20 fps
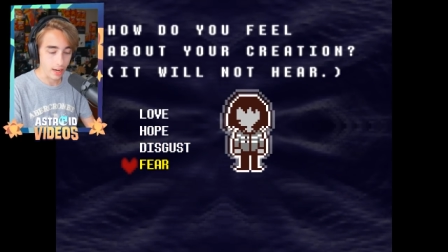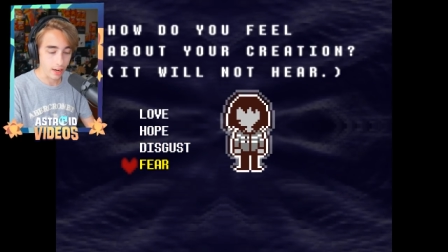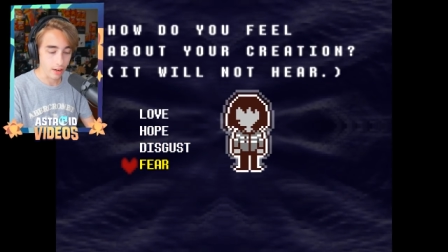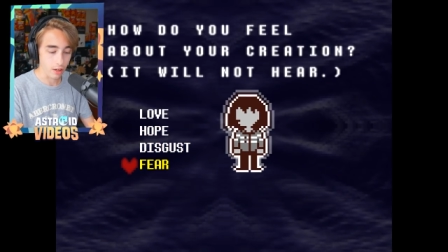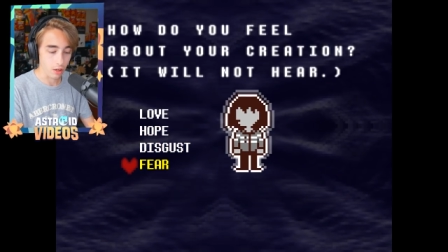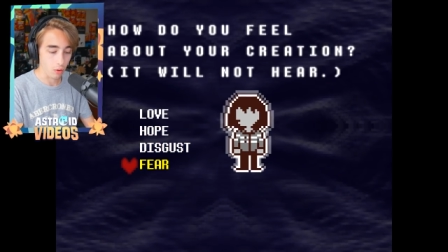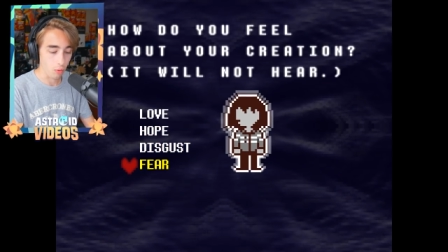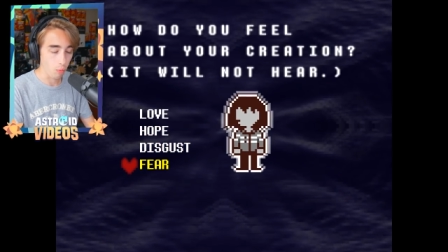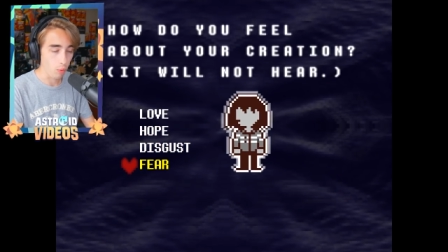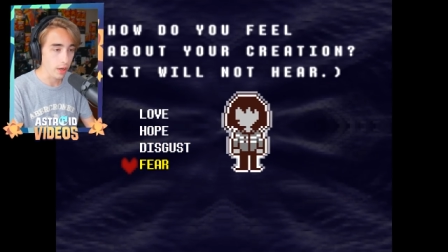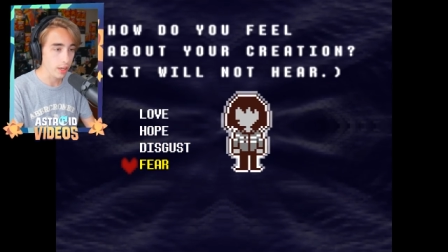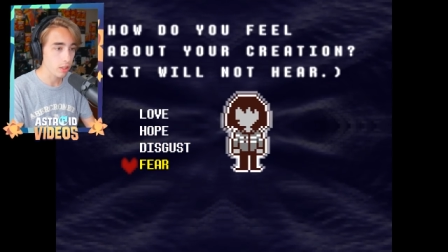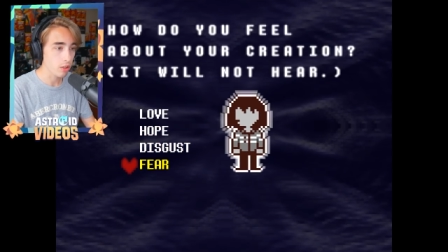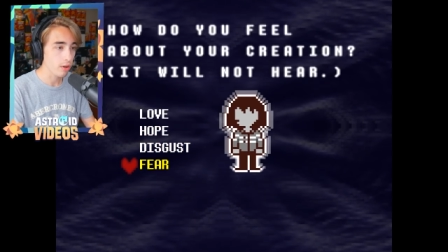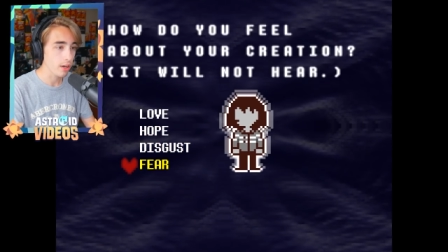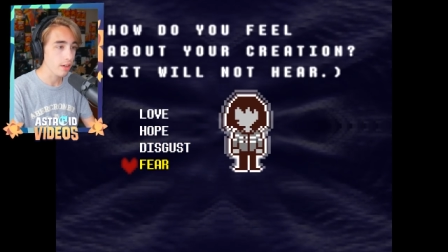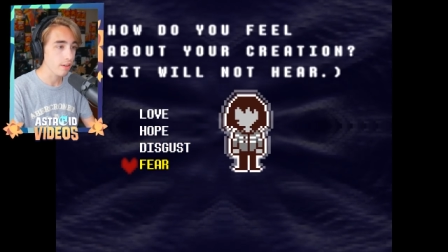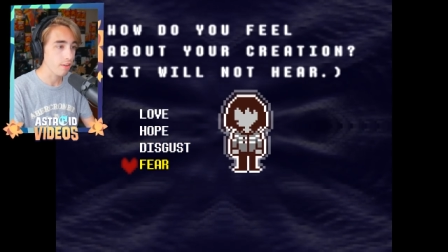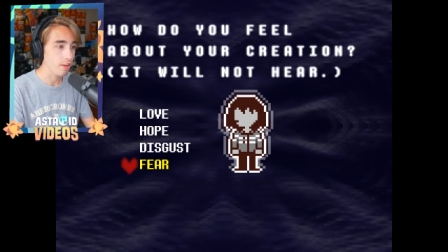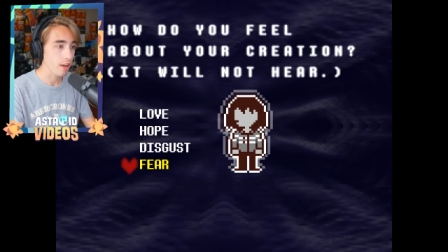I don't know what
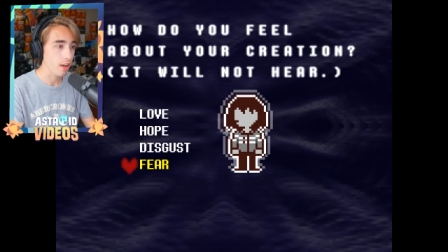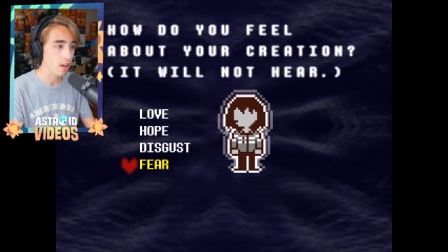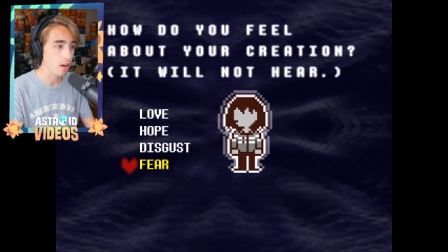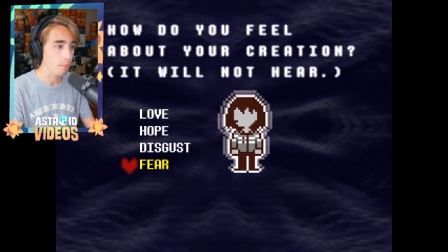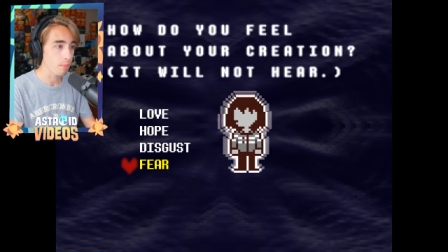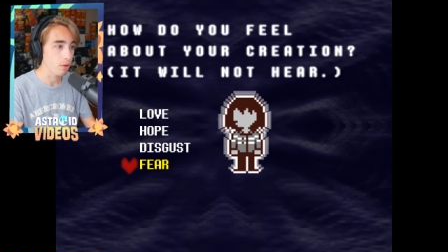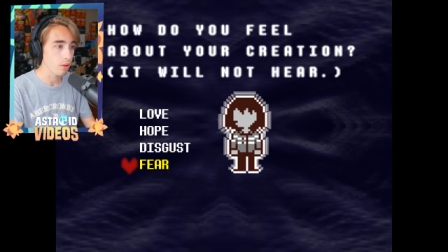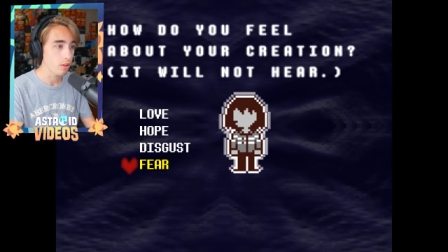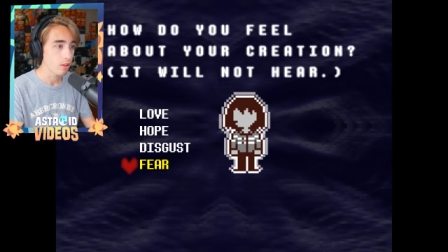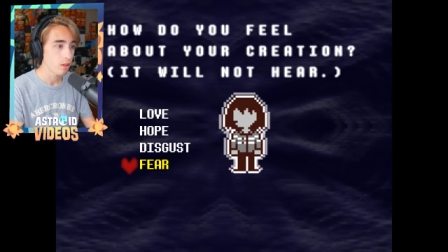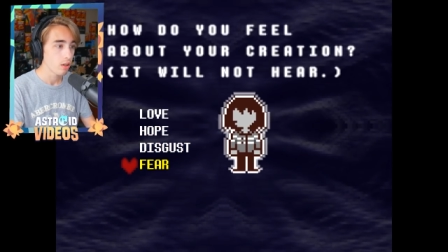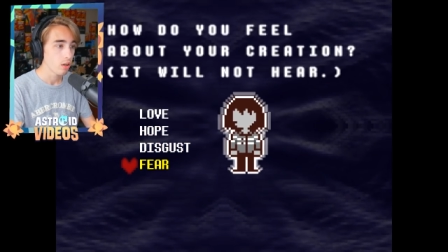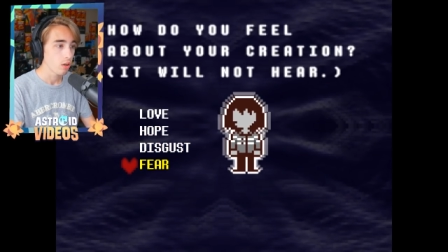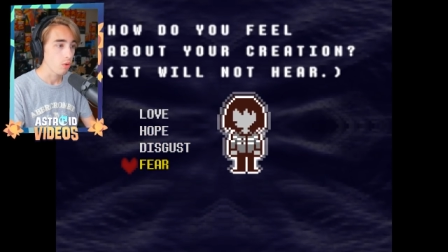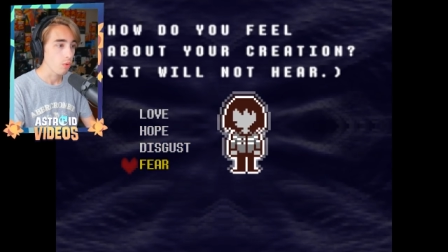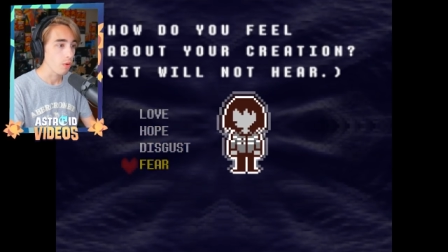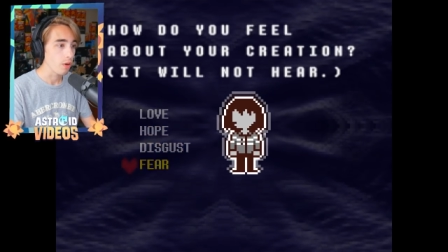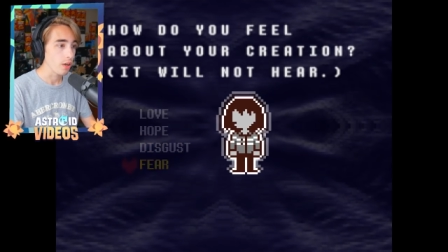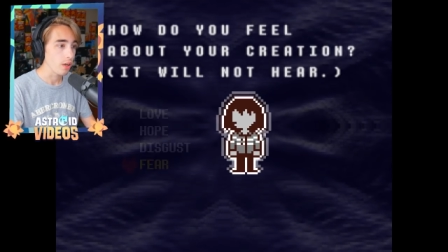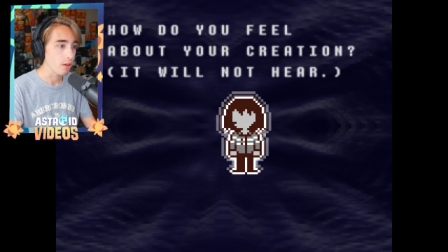crazy animal
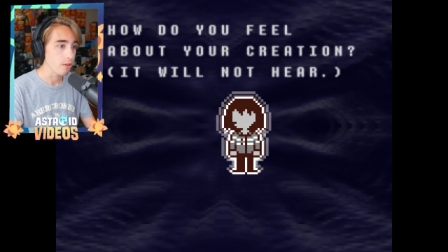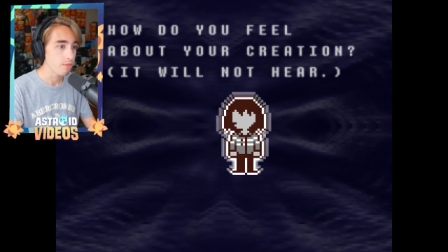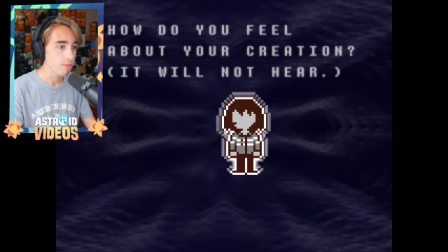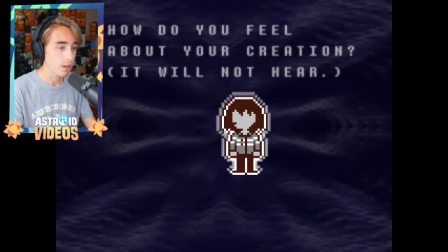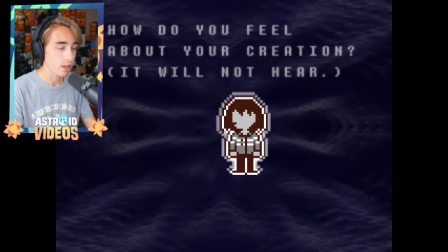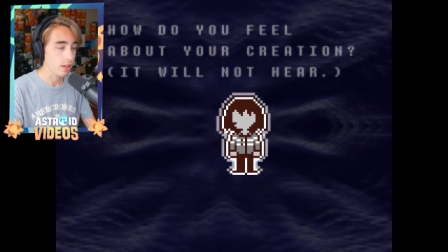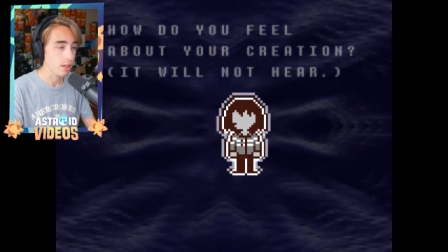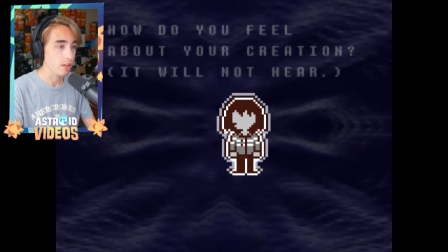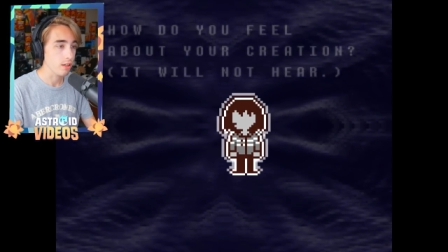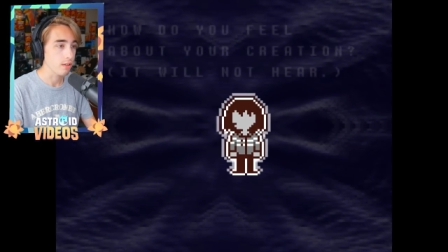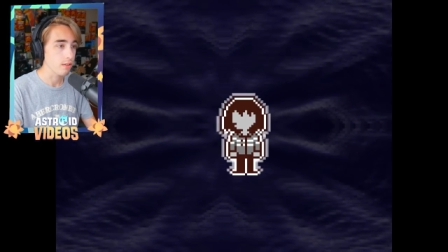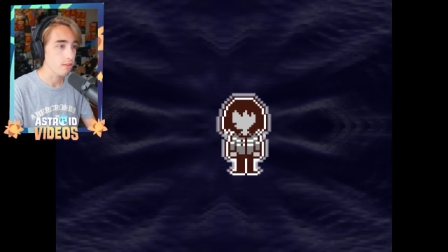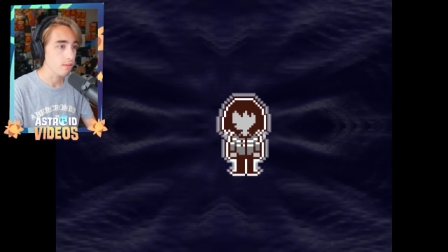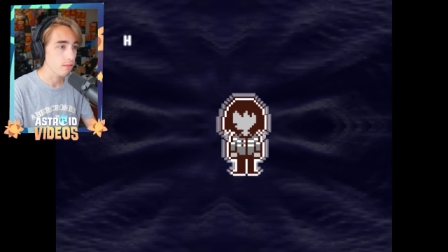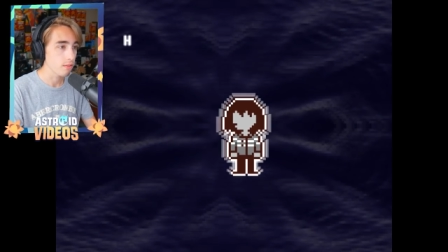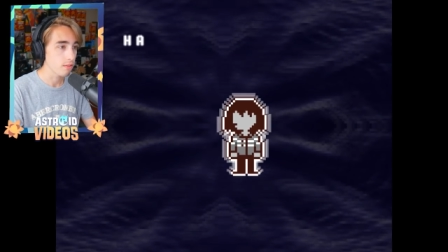would fucking